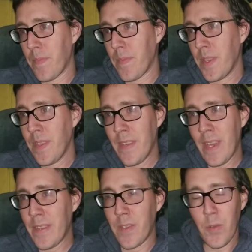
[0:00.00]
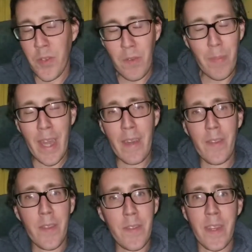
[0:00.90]
She's not a sociopath or
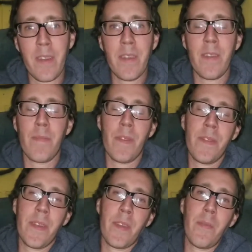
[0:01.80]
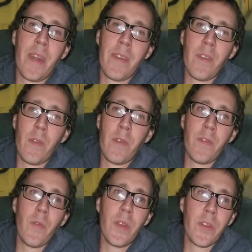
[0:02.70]
a psychopath. There's
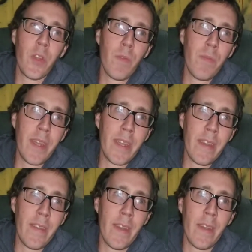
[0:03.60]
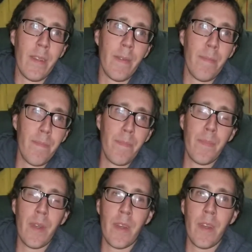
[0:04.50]
a real human being in there,
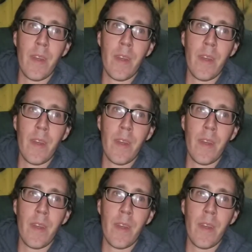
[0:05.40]
but